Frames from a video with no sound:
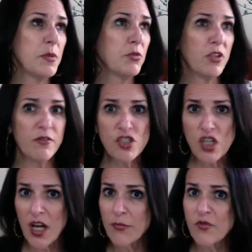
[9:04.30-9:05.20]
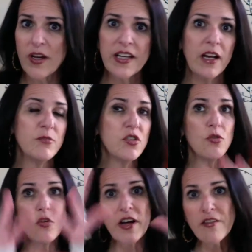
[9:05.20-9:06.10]
Lots of people don't have jobs right now. I'm
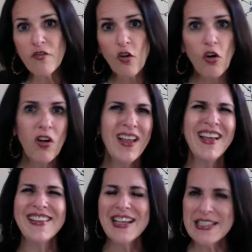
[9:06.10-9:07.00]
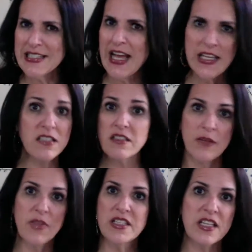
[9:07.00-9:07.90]
so grateful. That's nice.
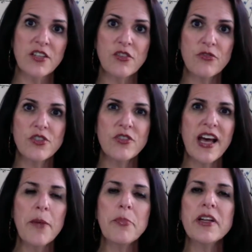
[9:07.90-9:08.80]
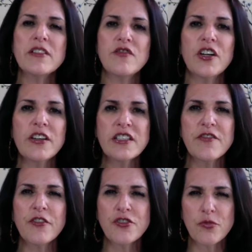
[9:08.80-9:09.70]
I'm not saying don't do that, but it's very
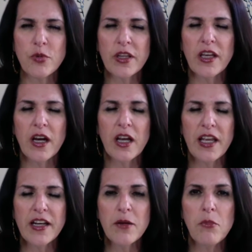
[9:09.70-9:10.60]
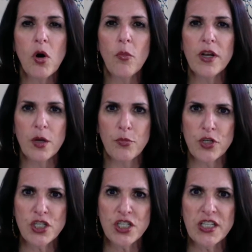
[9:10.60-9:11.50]
different to really, in a moment,
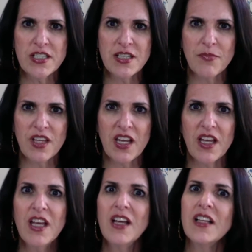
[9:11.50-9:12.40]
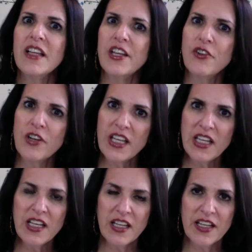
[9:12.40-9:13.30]
appreciate something. Like you're
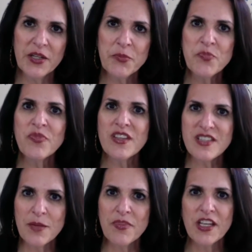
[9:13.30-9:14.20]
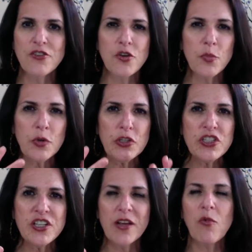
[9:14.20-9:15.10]
eating something and you're
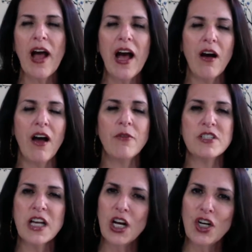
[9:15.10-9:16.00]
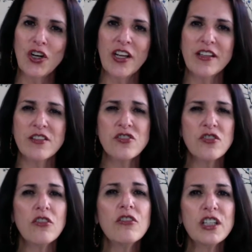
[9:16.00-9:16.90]
appreciating, wow, I was hungry and it's
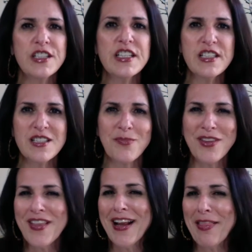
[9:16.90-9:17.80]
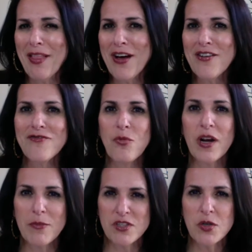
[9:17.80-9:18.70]
so good to eat something that I love
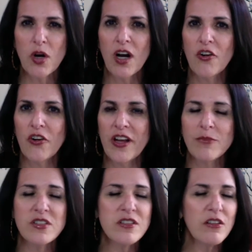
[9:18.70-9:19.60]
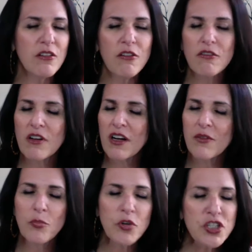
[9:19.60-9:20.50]
when I'm so hungry. I'm so
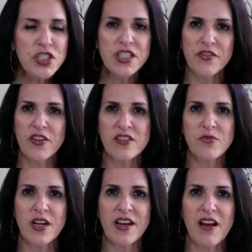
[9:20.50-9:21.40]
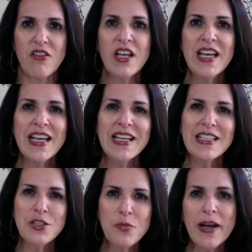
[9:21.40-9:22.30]
appreciative of this right now.
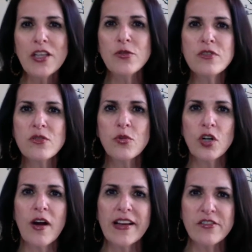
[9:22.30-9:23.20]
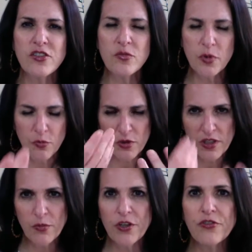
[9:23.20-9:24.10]
It, you might use the word gratitude, but
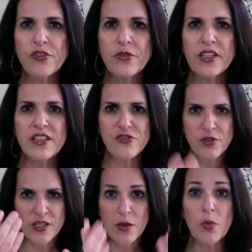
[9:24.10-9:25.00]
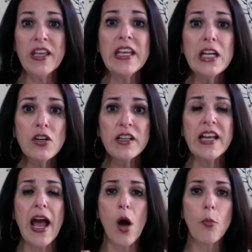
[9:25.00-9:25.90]
really what you're doing is you're in the here
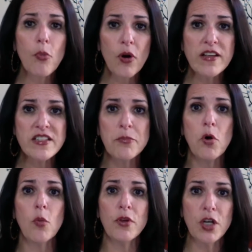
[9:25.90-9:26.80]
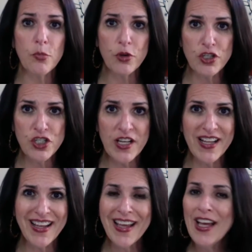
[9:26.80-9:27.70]
and now, present moment,
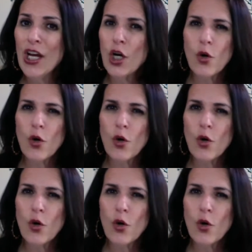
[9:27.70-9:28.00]
appreciating.